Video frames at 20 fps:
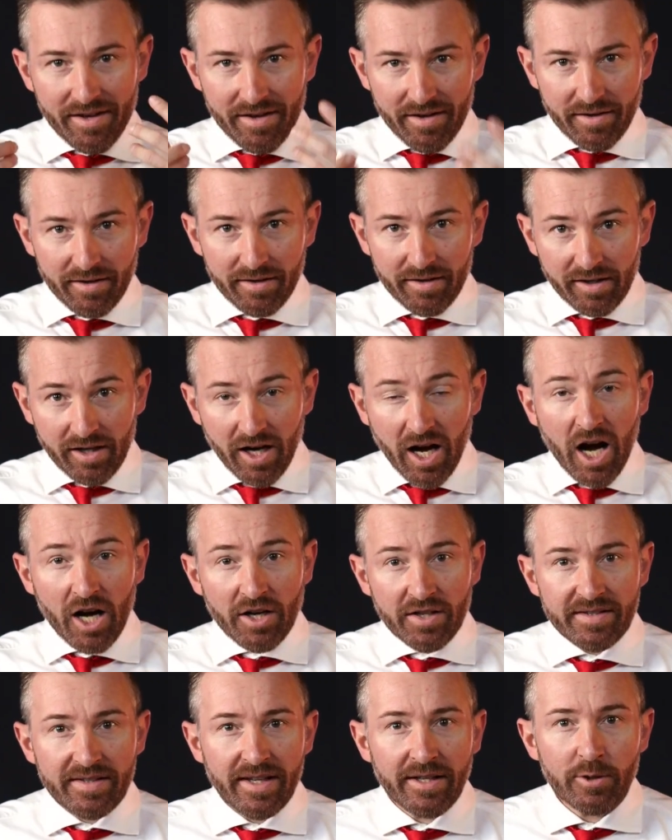cars
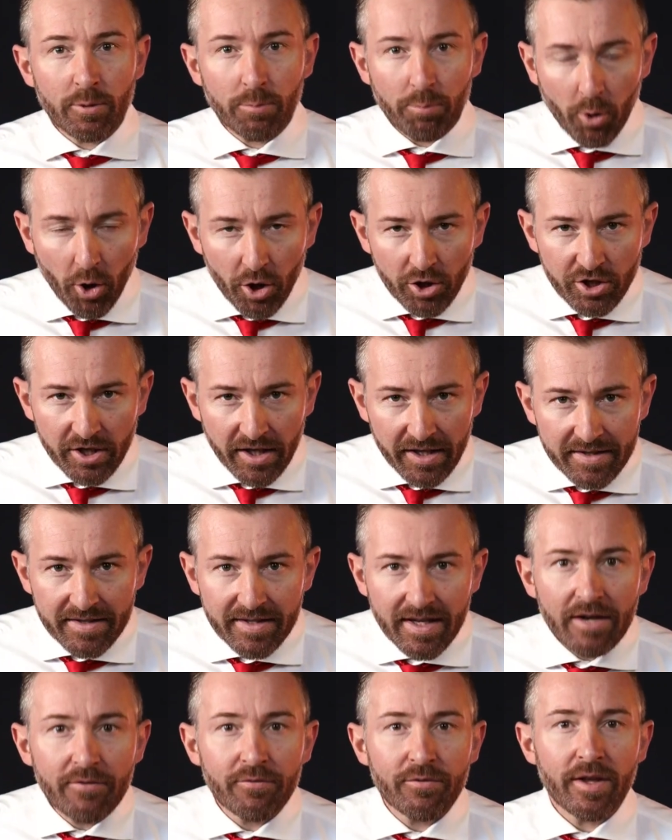that you purchase, if
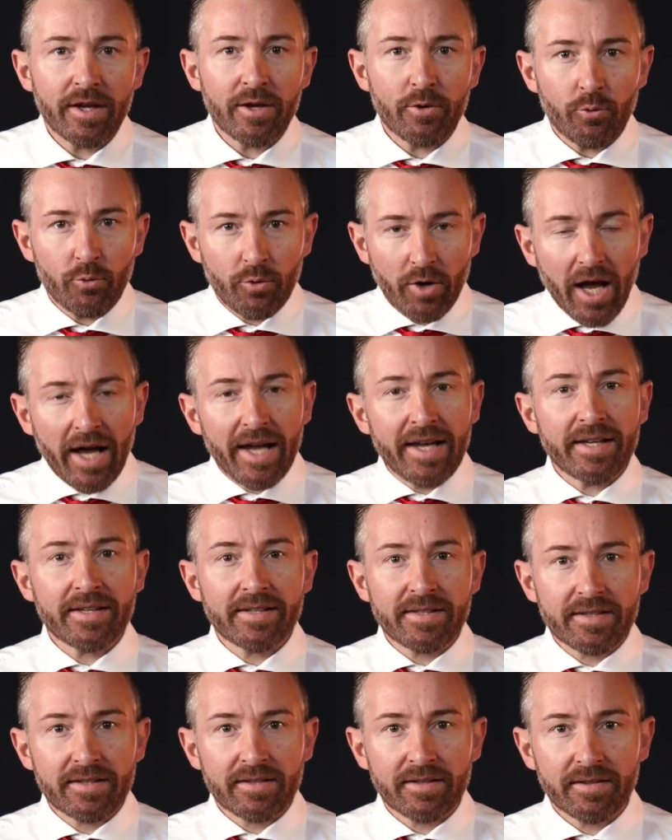they rise,
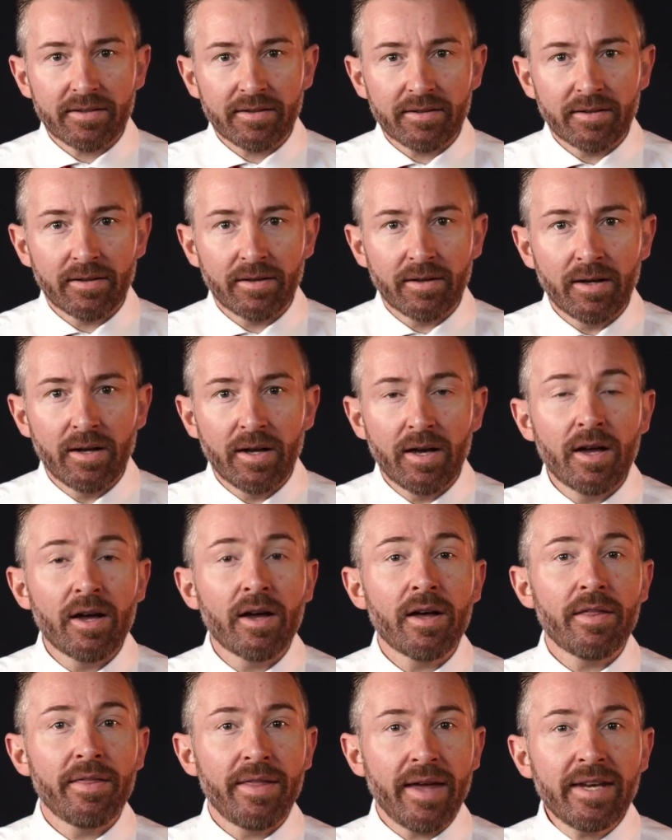
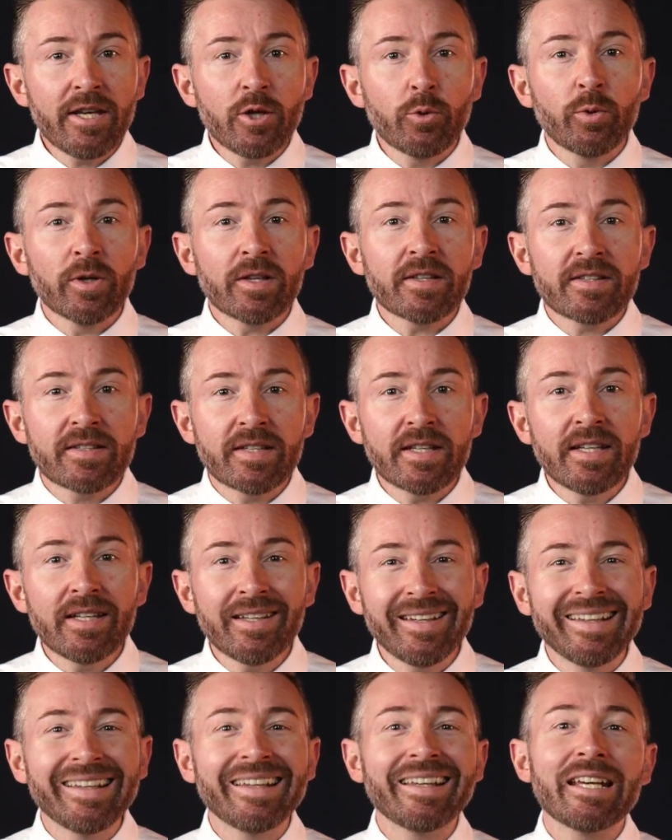then you will see
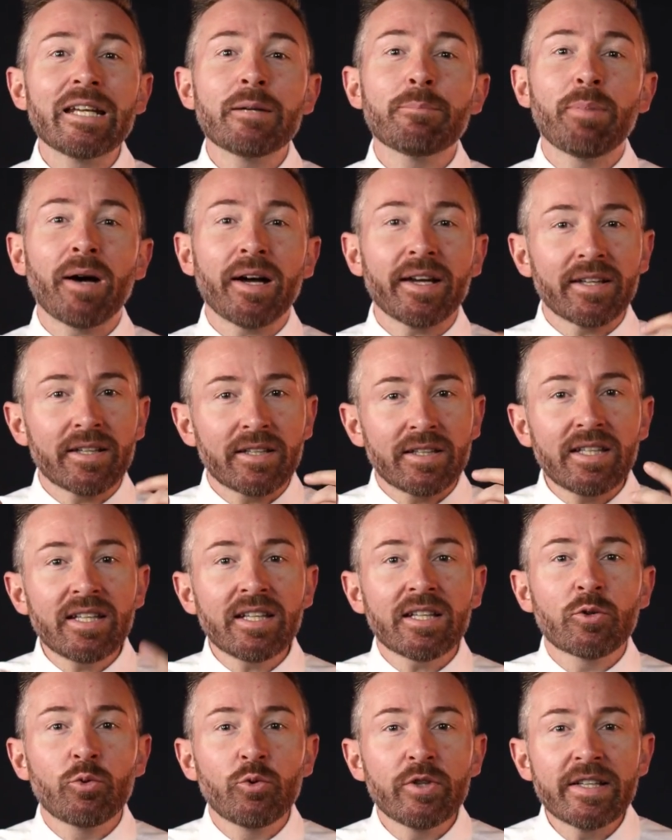it by a
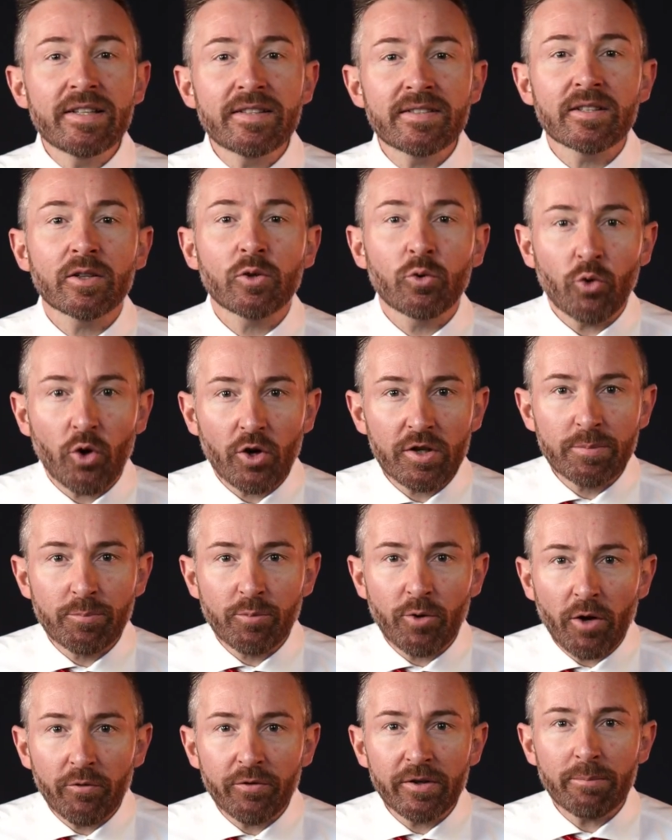decreased gross
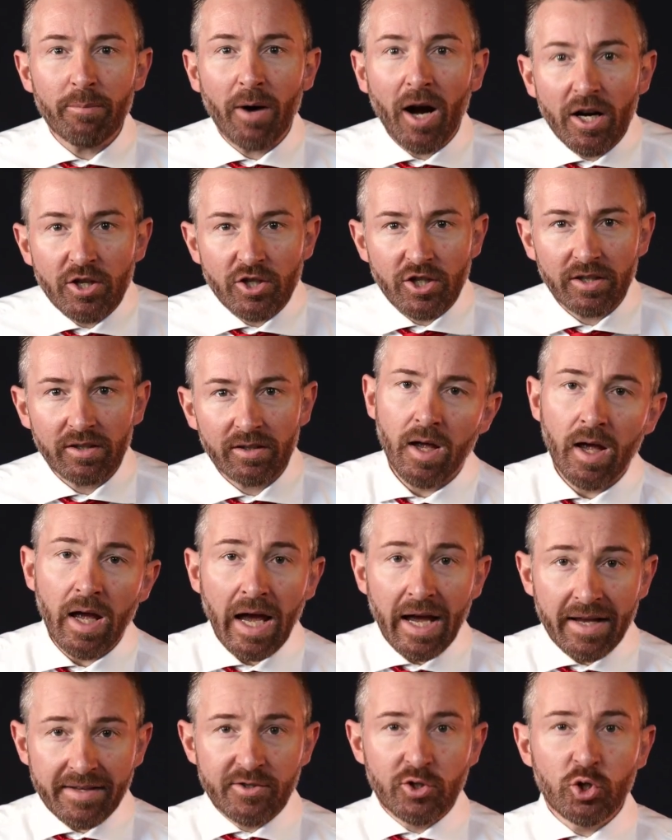profit margin,
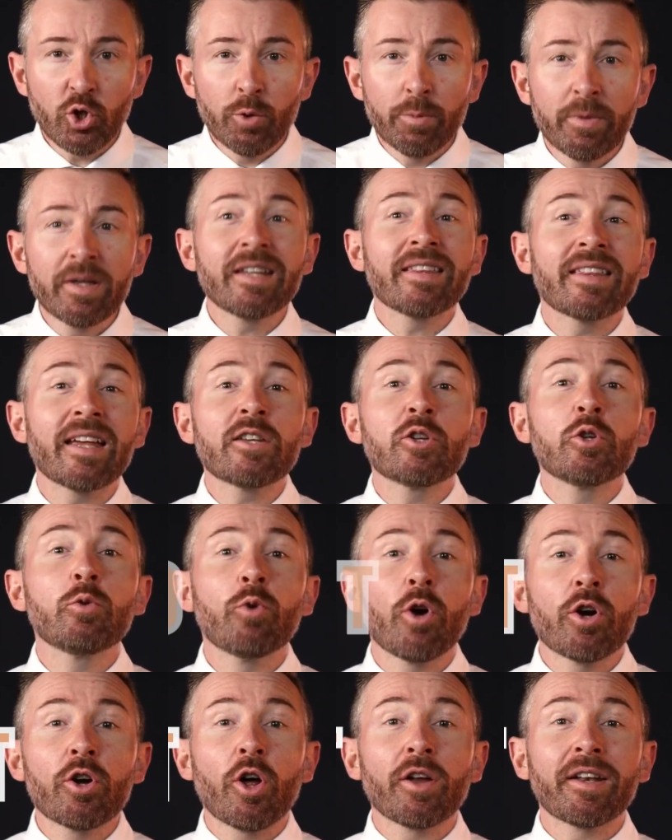assuming that you were
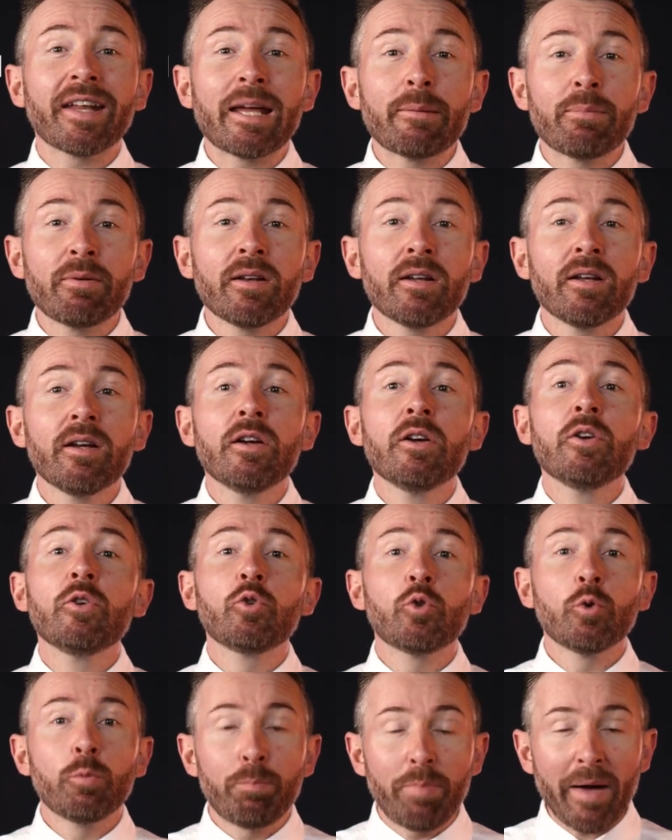not able to
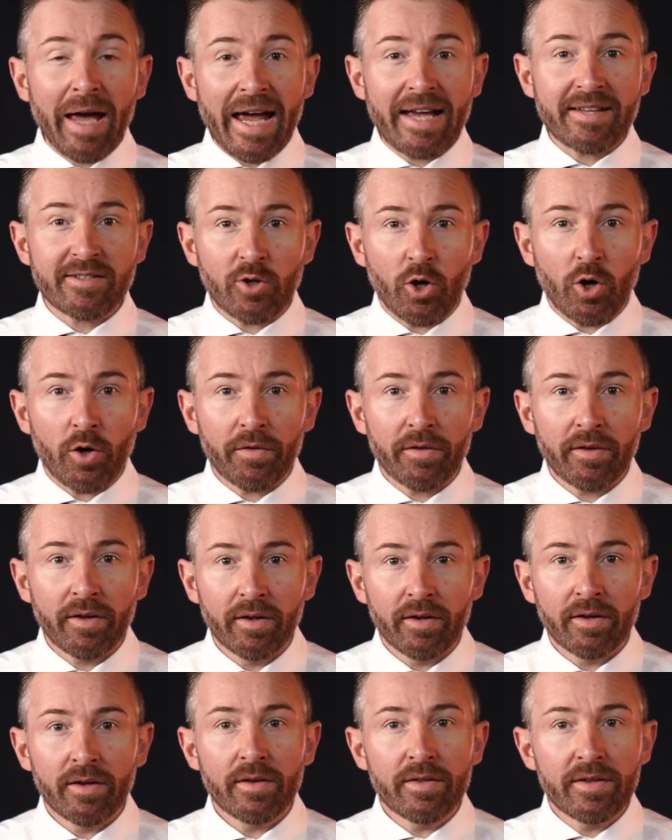pass on
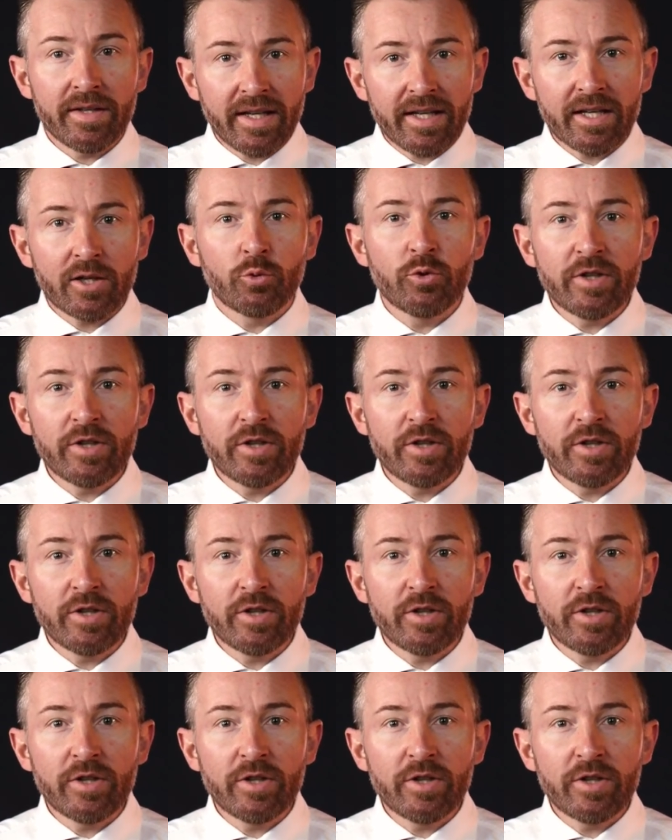the increased